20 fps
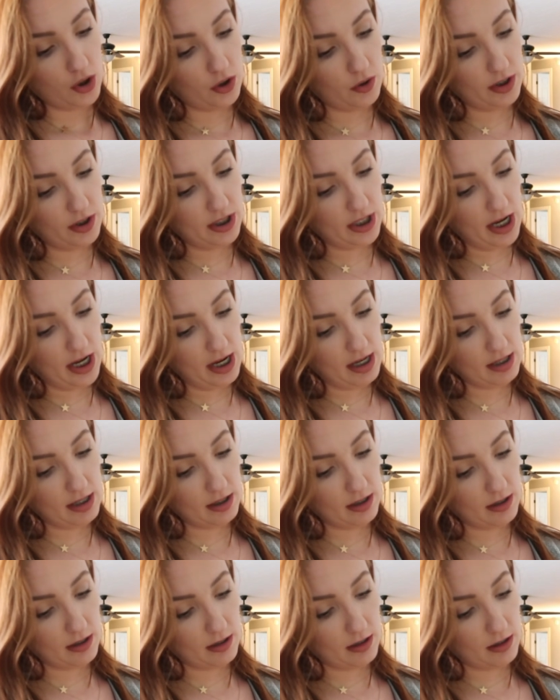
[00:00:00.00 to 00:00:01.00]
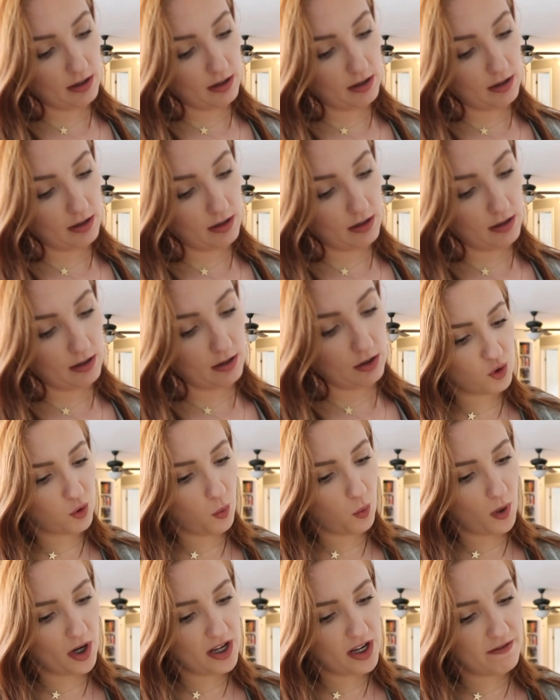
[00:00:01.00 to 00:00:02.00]
So it says
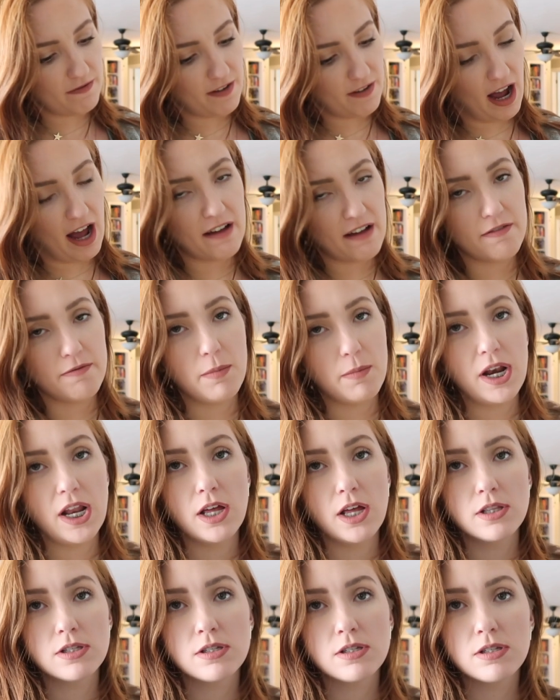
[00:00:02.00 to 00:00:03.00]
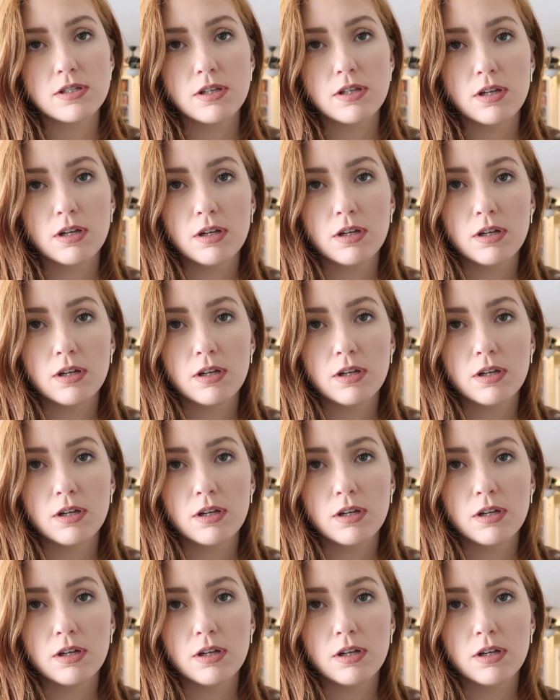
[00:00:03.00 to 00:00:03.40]
twenty-five minutes.